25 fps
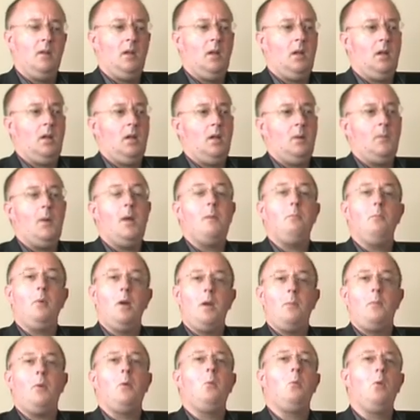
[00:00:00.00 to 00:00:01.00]
it
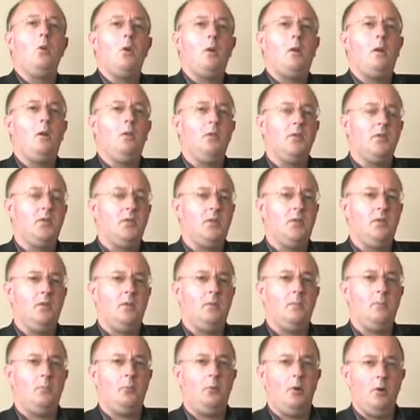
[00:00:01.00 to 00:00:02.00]
might be working on
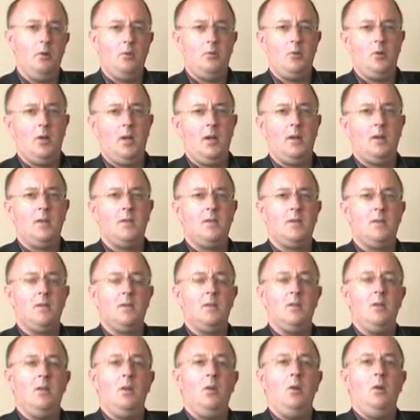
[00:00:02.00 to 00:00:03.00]
certain projects
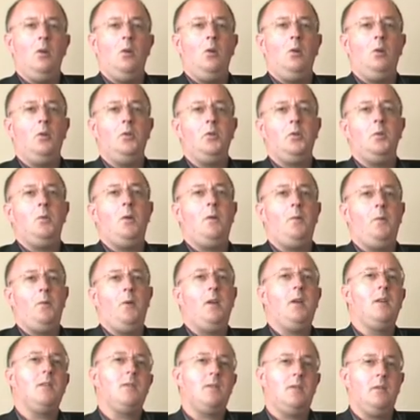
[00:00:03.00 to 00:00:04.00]
or doing
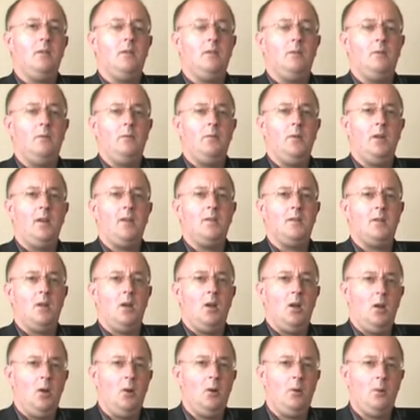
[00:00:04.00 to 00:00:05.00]
certain things at
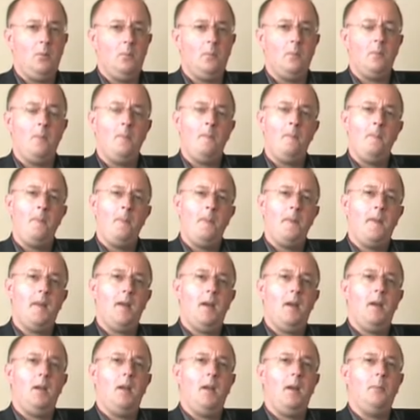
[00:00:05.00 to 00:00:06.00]
home that
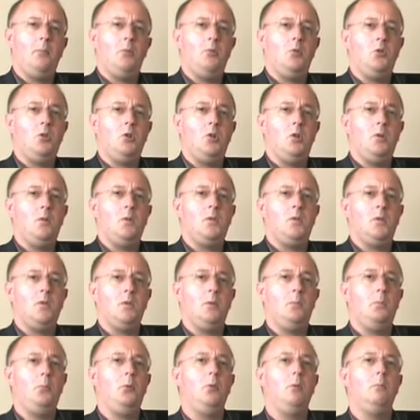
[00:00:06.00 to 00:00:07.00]
enables you to
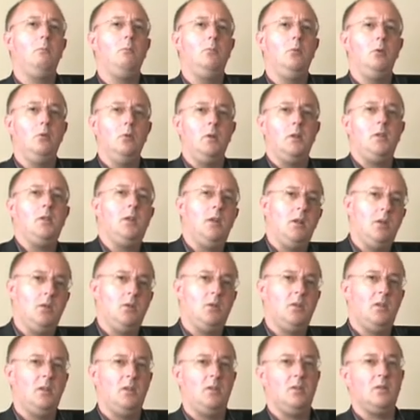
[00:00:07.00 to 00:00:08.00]
put more
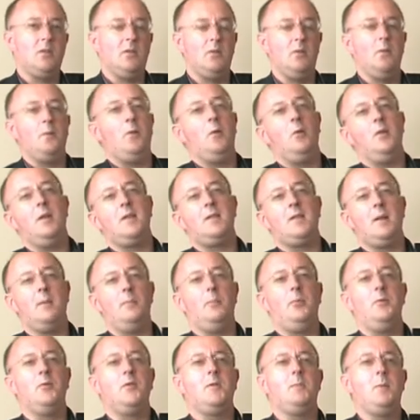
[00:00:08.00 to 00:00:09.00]
attention into, for
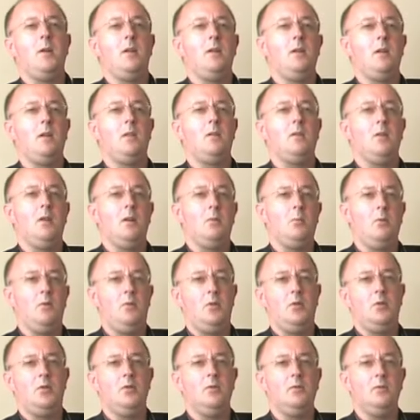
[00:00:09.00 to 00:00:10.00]
example, spending time with
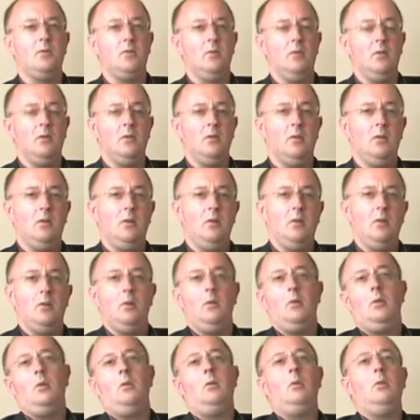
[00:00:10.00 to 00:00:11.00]
your children
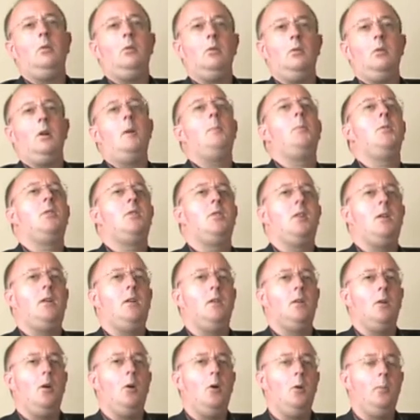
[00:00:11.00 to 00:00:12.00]
or a
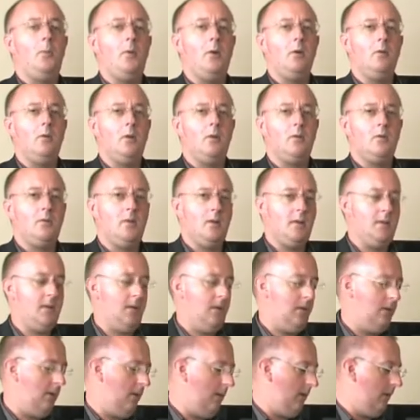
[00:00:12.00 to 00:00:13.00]
particular hobby or interest that
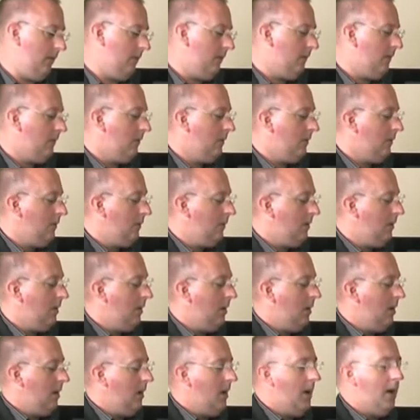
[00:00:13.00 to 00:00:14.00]
you have.
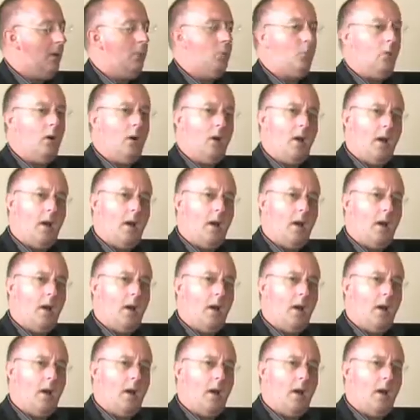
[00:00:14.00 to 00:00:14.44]
And what